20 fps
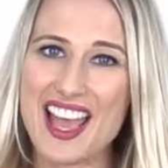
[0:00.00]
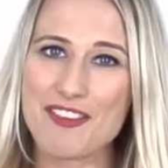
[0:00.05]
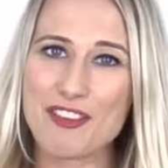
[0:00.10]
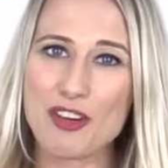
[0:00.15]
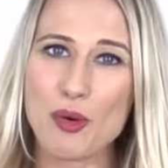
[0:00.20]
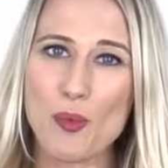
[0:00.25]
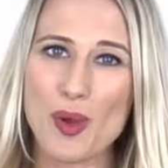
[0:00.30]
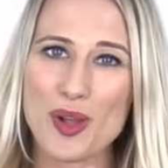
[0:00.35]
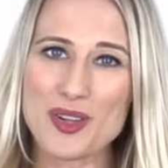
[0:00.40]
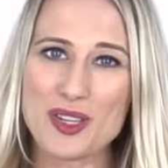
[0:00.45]

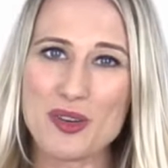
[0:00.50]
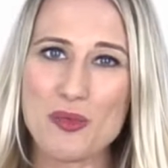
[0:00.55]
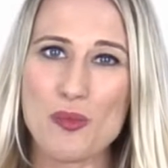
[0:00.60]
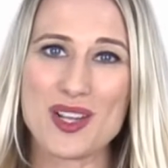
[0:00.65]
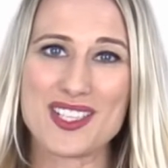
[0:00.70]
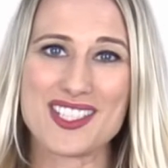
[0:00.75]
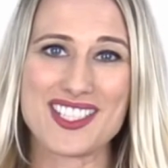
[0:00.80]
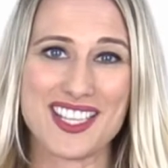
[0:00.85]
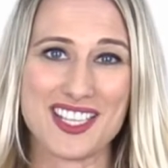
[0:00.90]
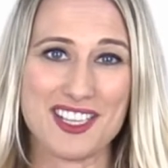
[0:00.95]
Ever wonder
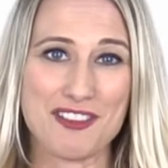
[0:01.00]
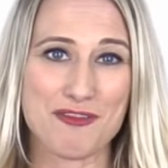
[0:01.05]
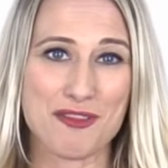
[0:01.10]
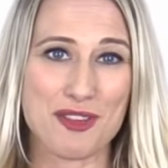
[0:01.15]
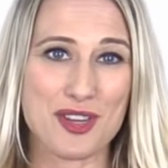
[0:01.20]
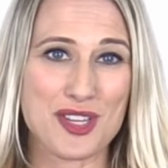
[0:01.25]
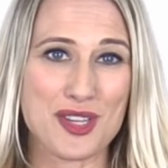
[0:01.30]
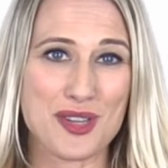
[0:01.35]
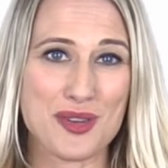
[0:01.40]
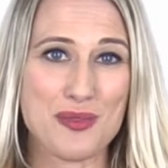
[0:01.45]
what's in it
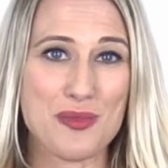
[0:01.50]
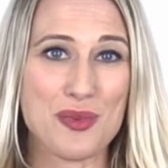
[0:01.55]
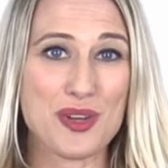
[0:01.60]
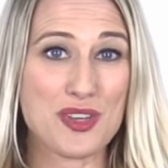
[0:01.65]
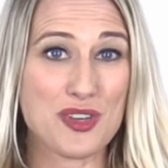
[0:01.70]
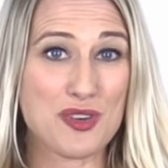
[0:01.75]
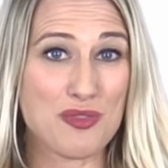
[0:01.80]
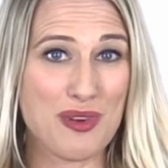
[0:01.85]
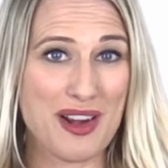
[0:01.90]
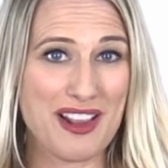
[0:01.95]
for you
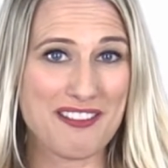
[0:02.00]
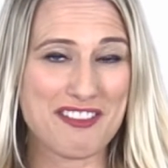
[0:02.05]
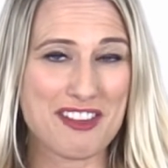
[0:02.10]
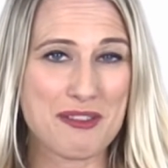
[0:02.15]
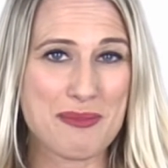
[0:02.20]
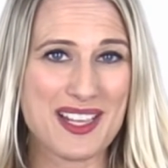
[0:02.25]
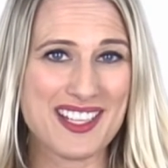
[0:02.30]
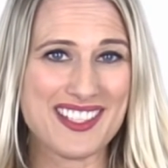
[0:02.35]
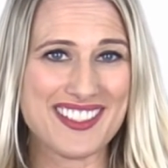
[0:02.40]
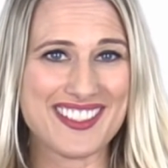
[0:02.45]
when you rent
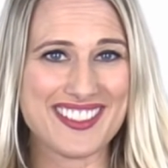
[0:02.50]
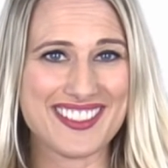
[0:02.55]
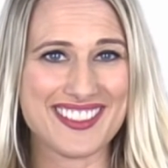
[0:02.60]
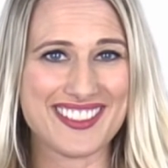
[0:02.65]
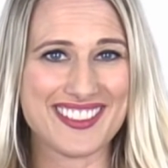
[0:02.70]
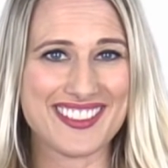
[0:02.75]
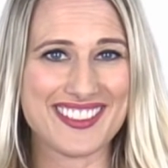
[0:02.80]
from us?